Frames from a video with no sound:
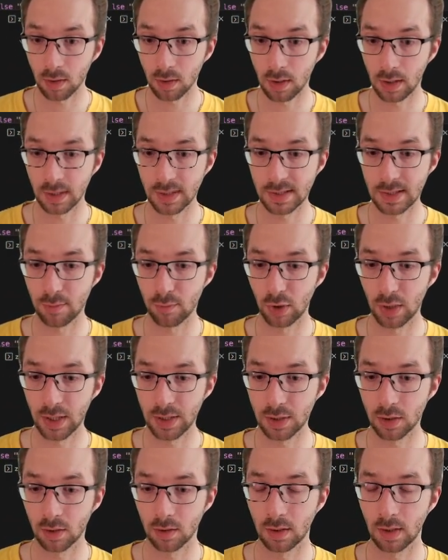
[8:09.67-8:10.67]
in
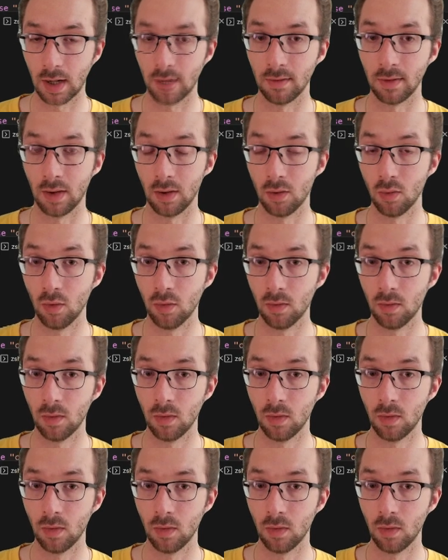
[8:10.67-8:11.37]
simulation, and they do